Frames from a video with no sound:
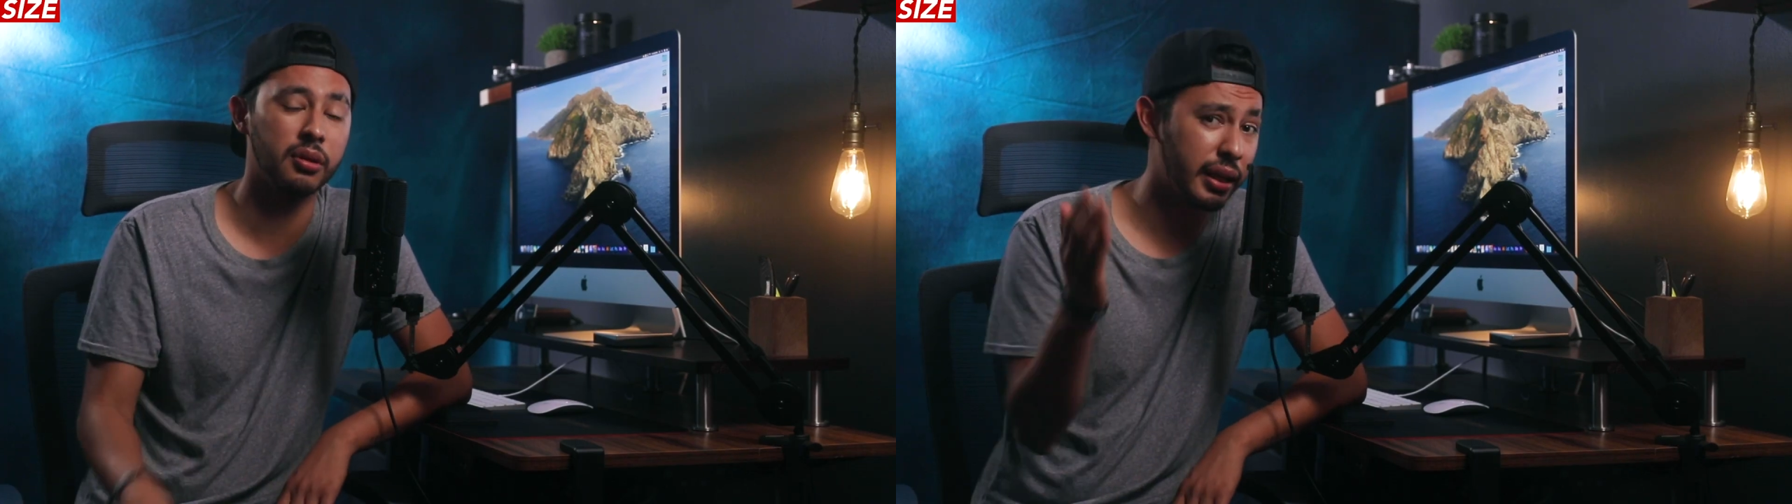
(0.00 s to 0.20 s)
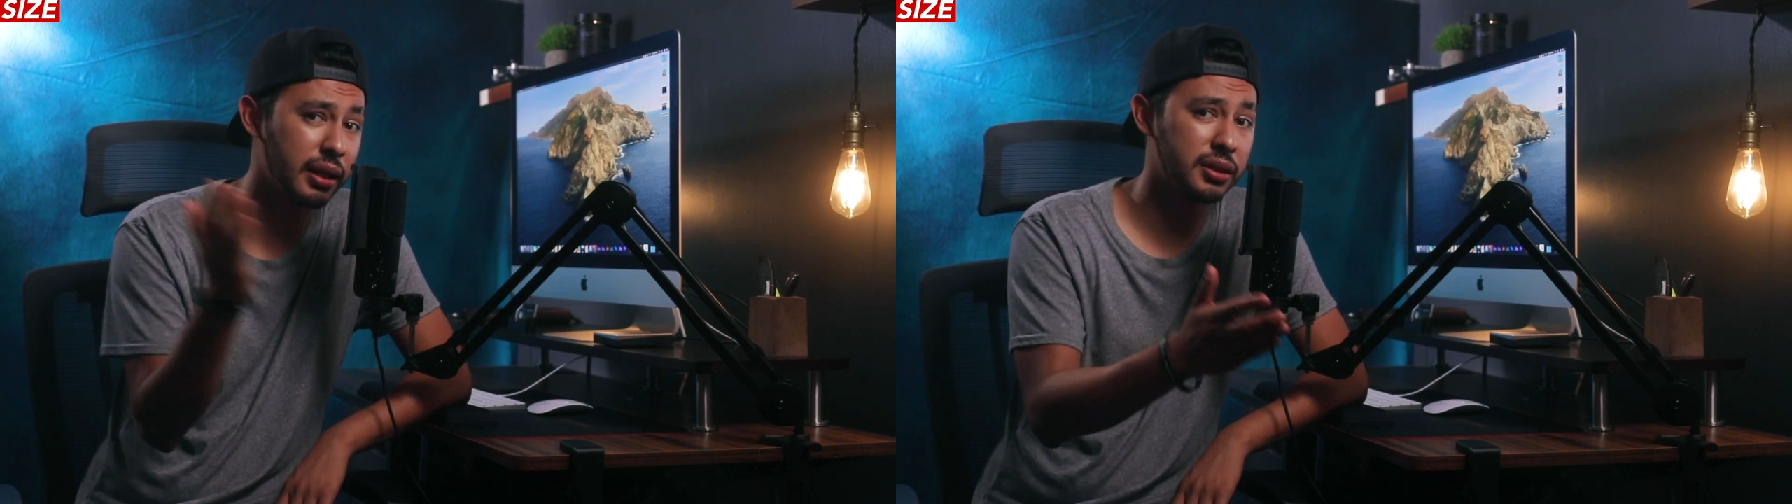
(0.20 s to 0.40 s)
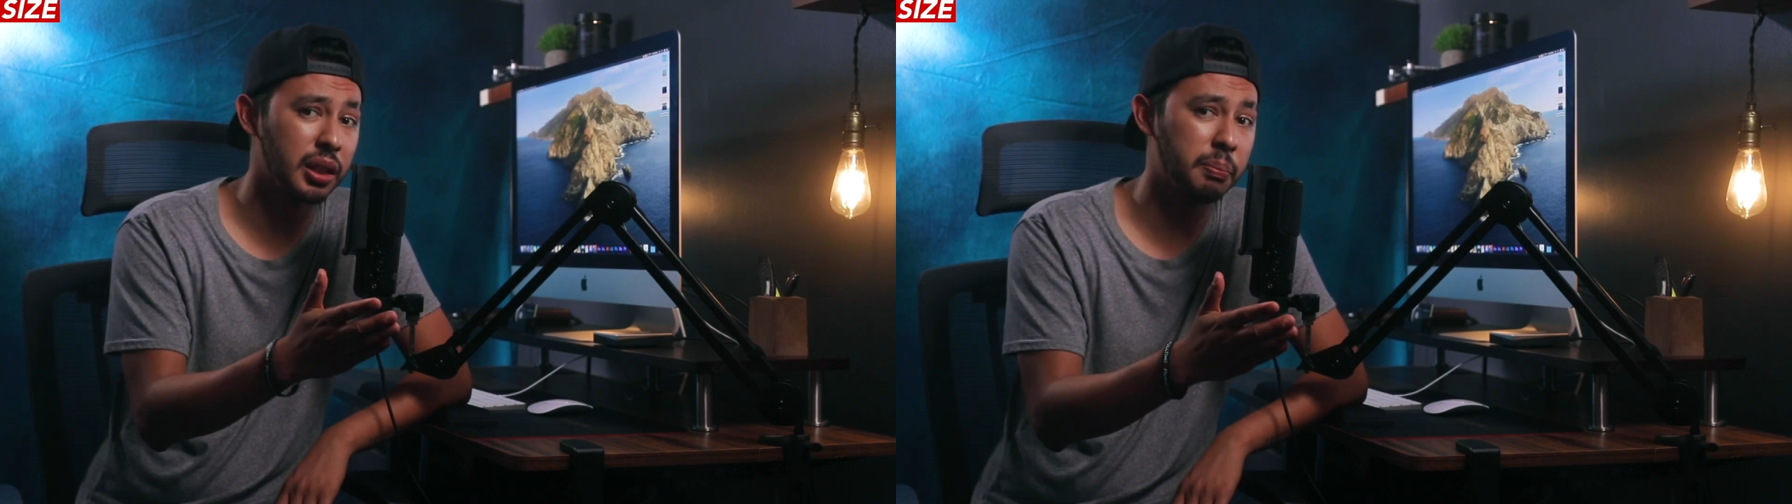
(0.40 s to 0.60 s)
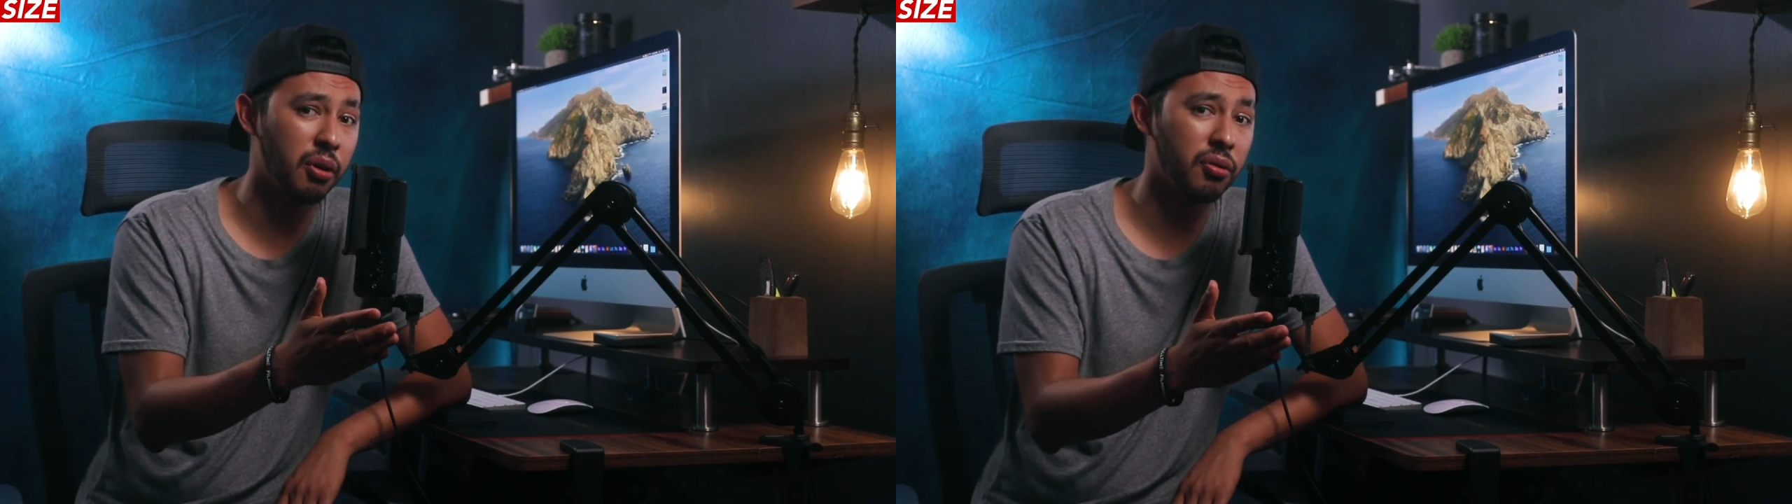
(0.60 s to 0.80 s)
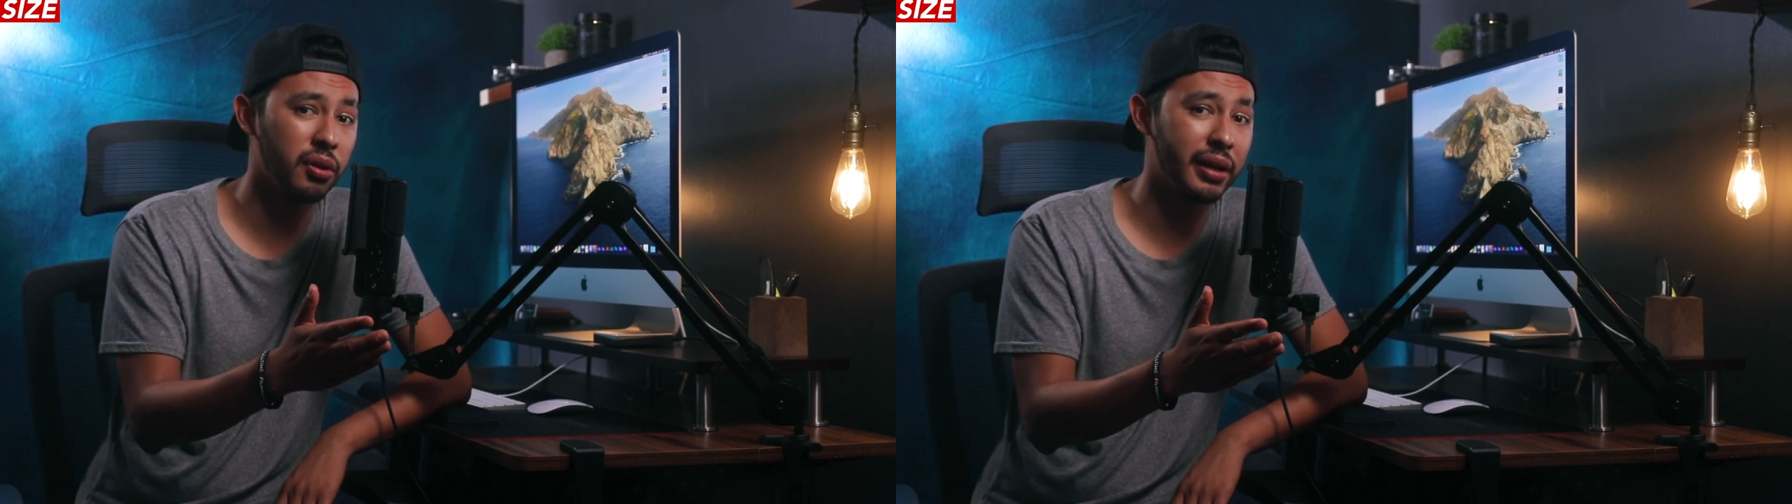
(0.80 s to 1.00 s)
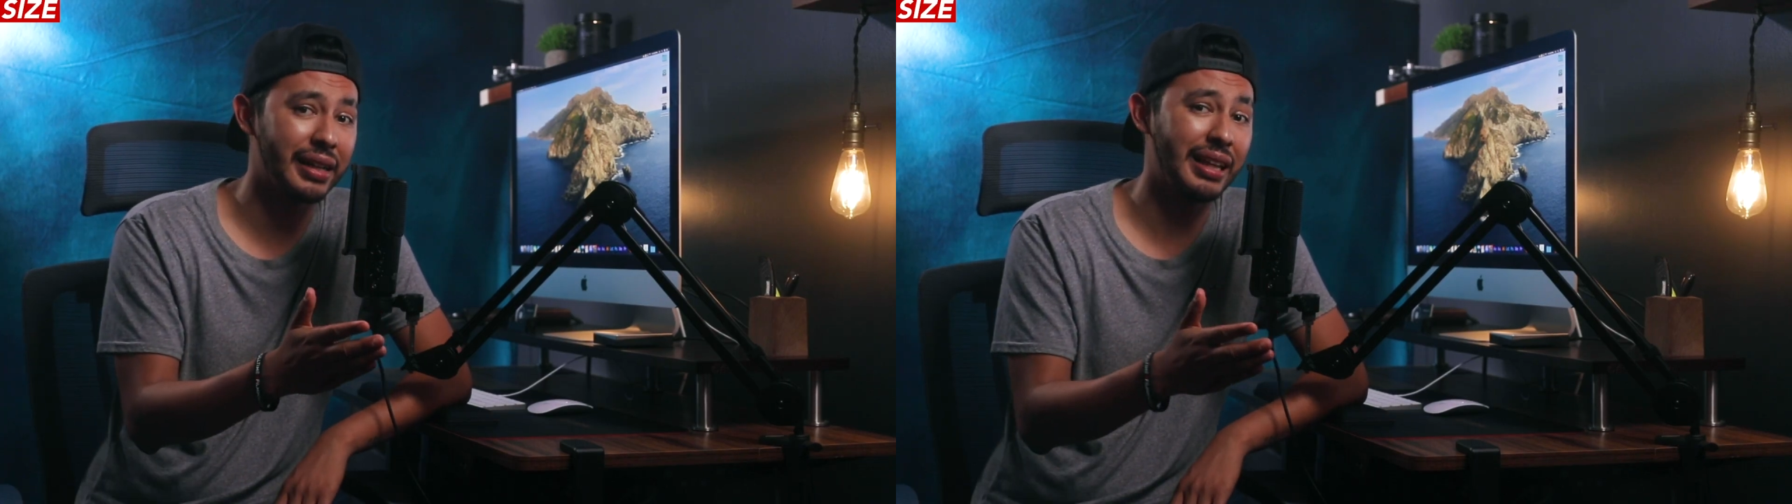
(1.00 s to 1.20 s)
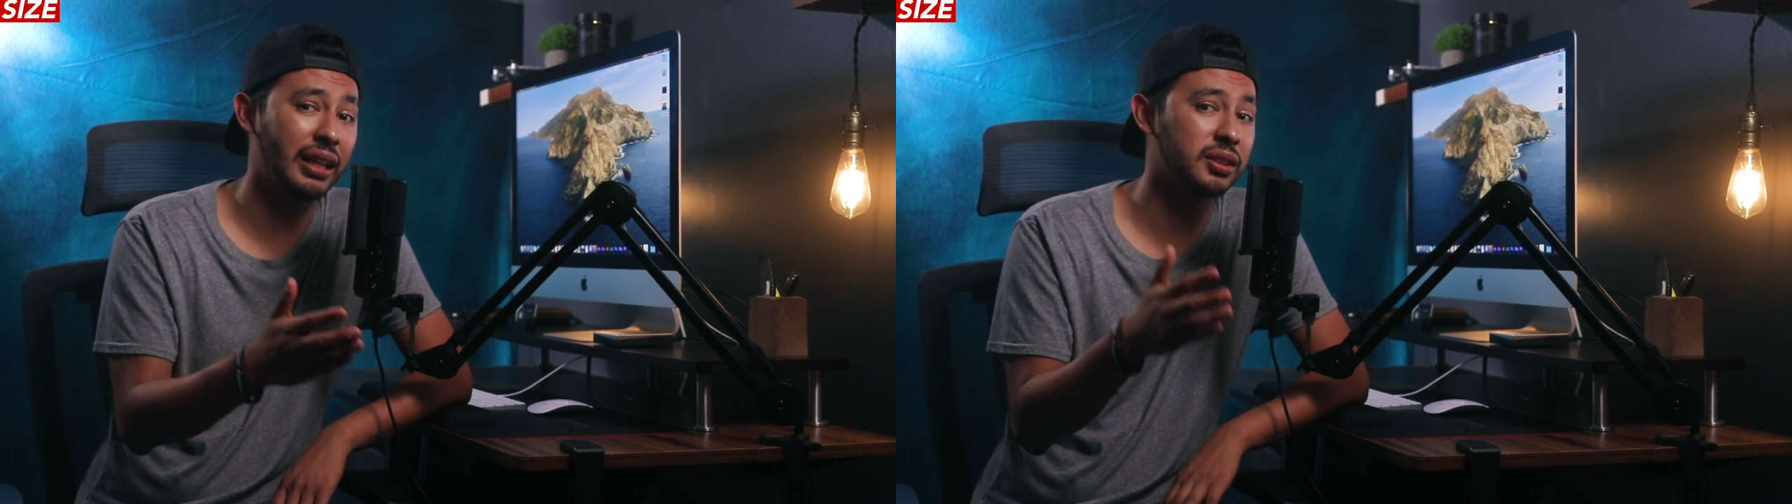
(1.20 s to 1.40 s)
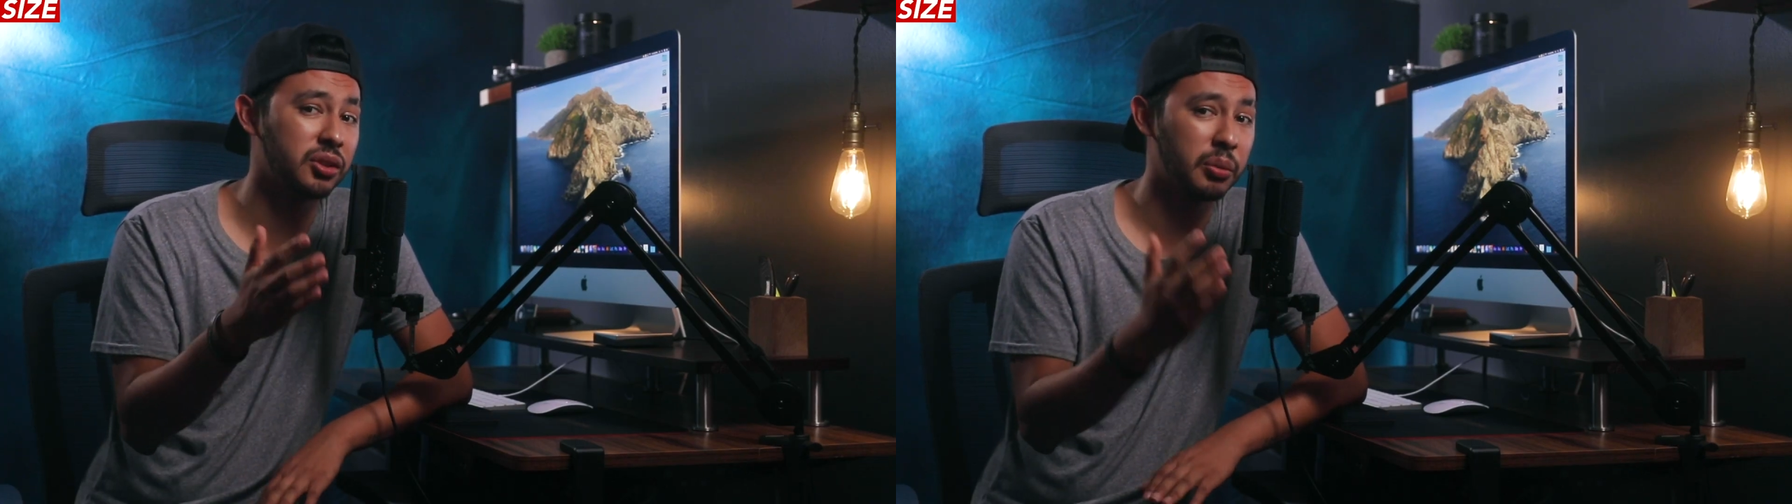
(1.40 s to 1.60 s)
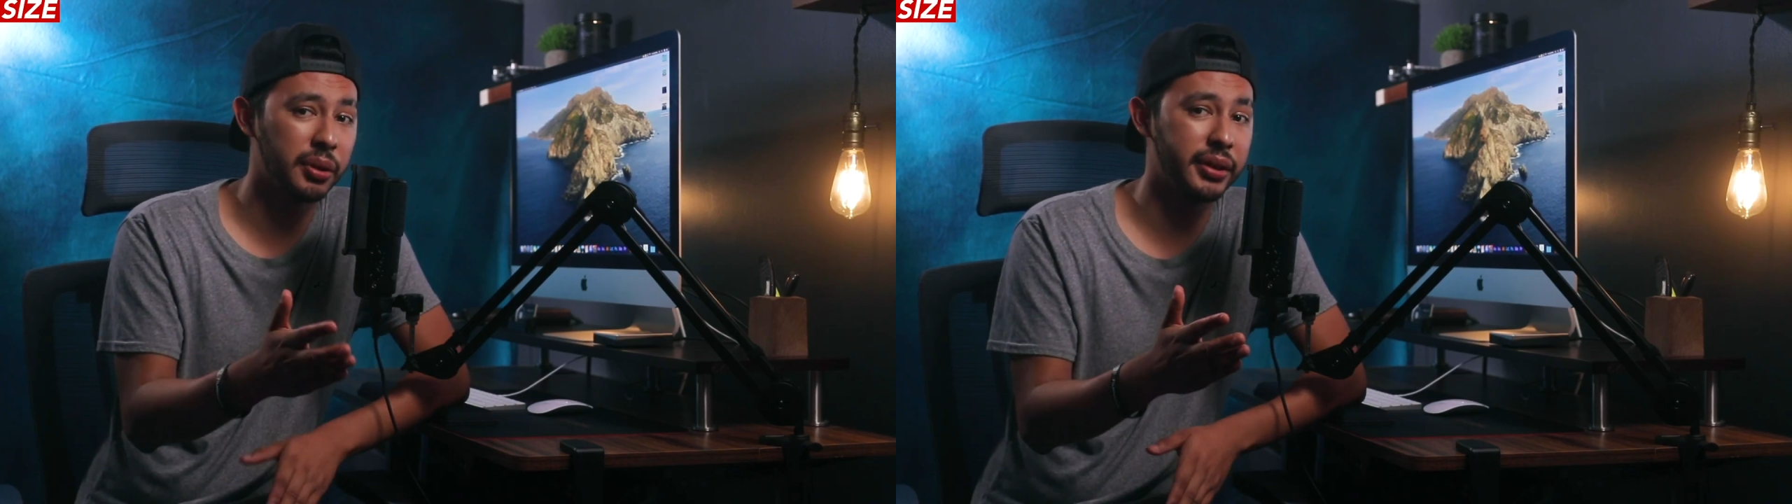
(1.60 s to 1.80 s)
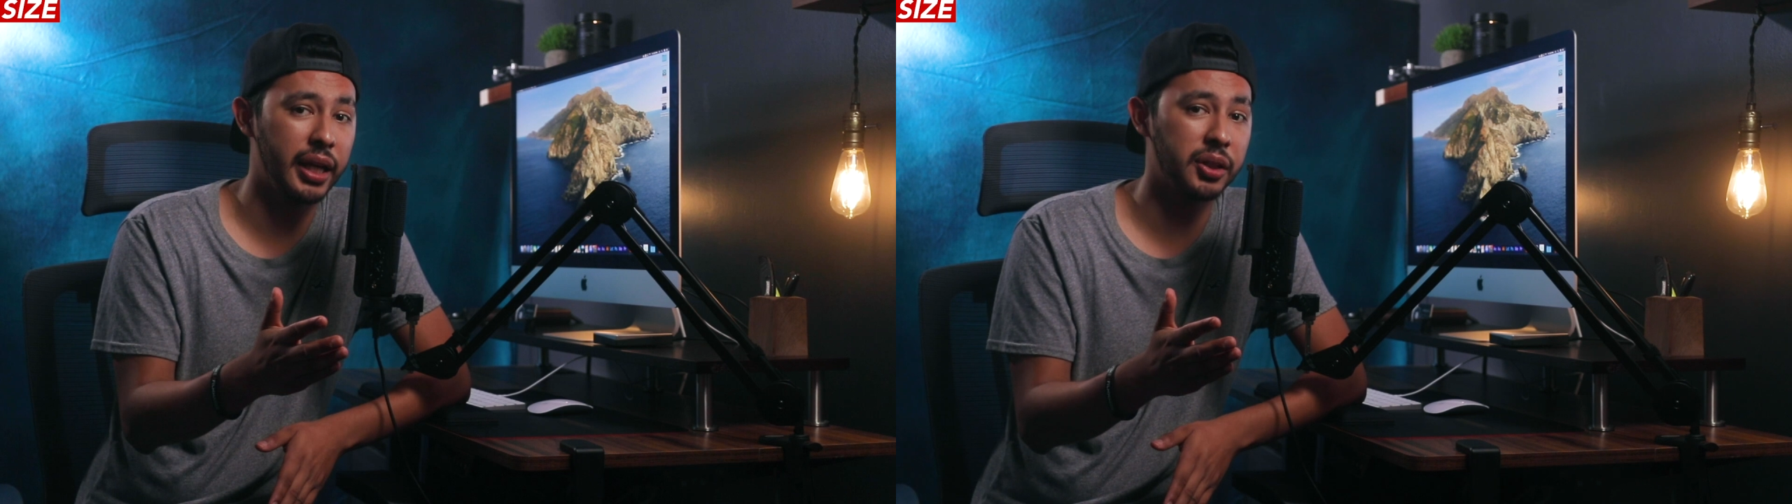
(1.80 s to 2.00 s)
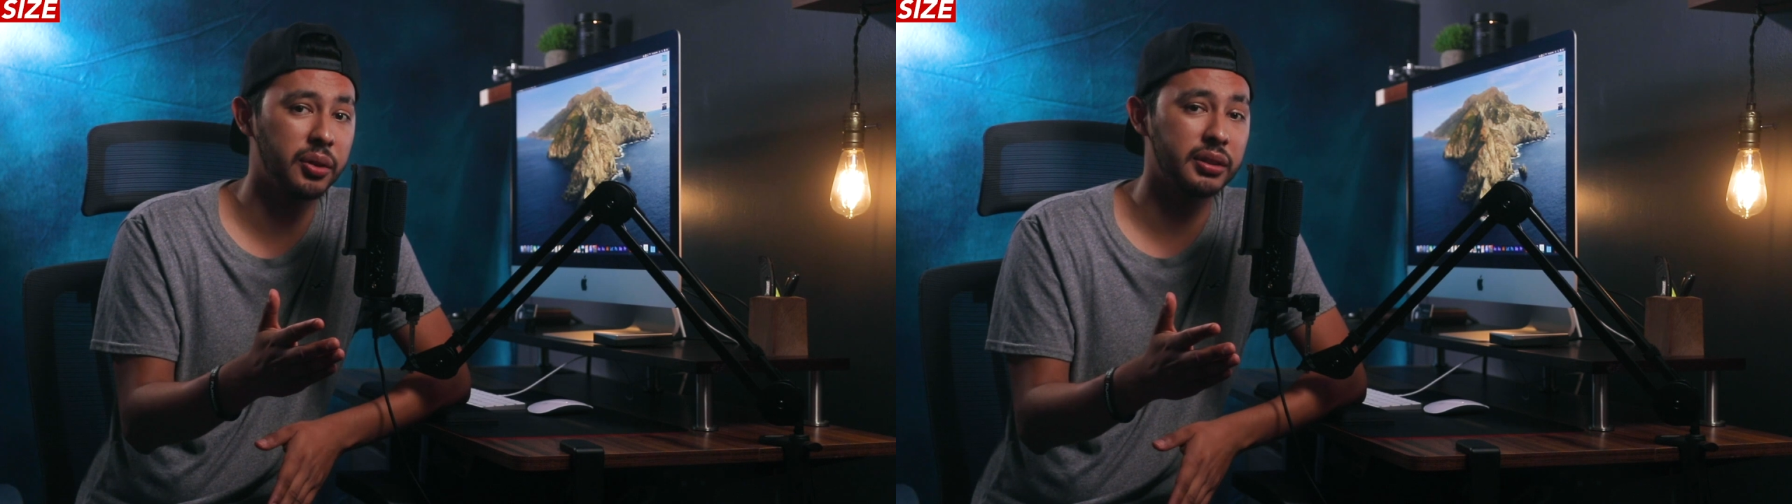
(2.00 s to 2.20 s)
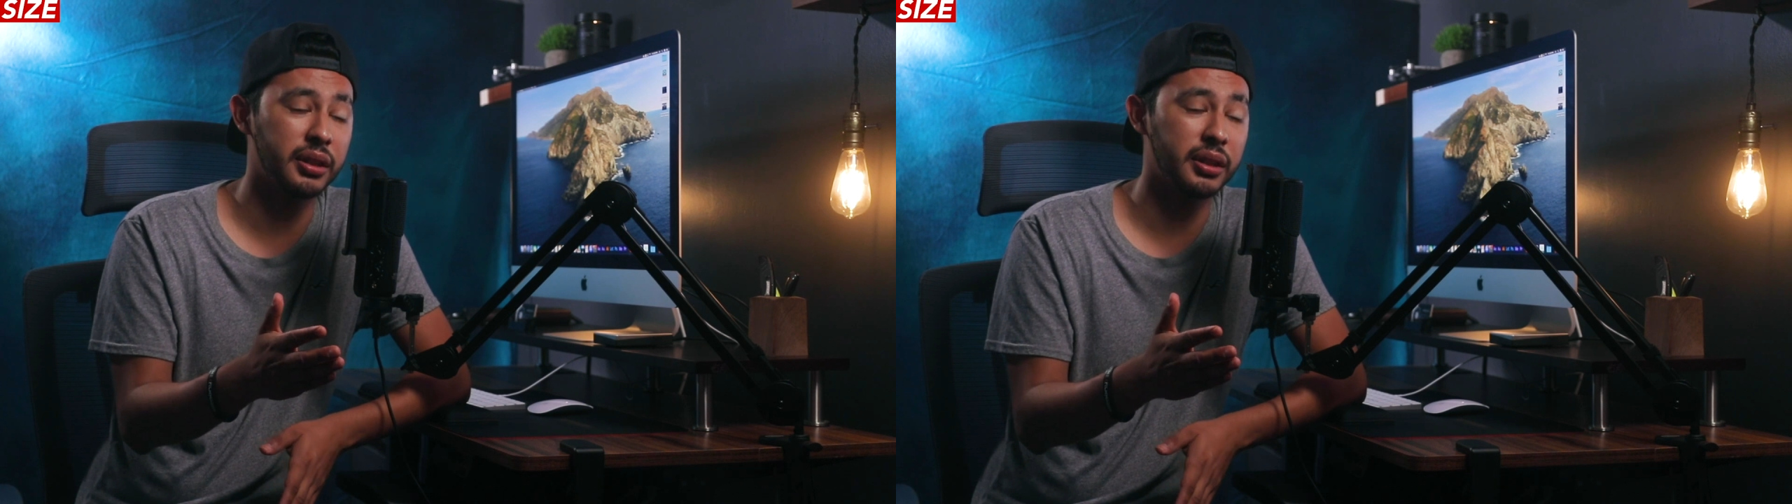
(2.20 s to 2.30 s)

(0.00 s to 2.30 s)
It can tip over and that's super dangerous